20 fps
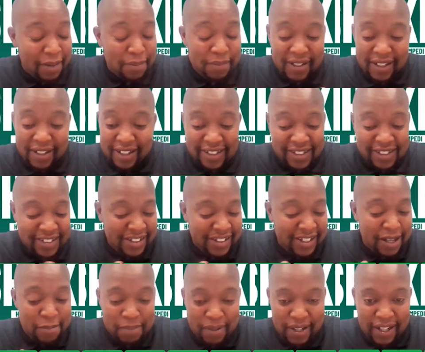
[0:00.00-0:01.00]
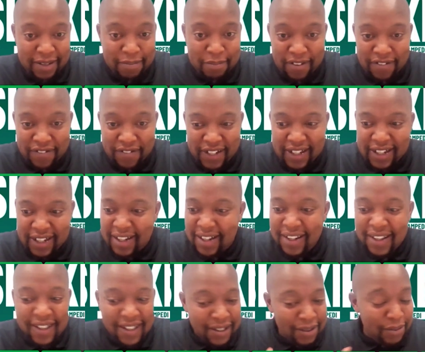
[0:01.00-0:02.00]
captain and senior player at Bafana.